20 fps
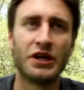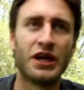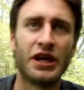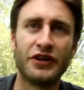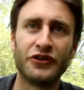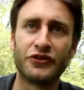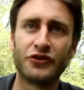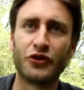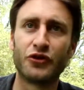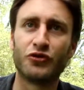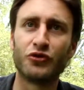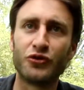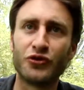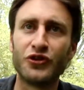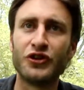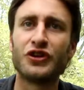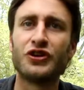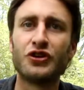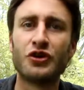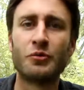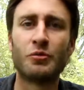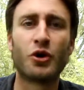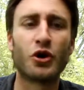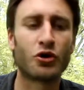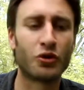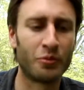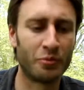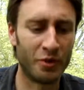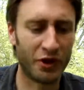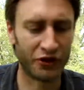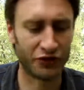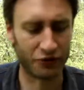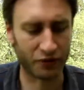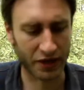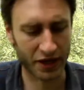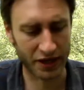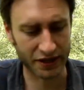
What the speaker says: and to think in a more complex way.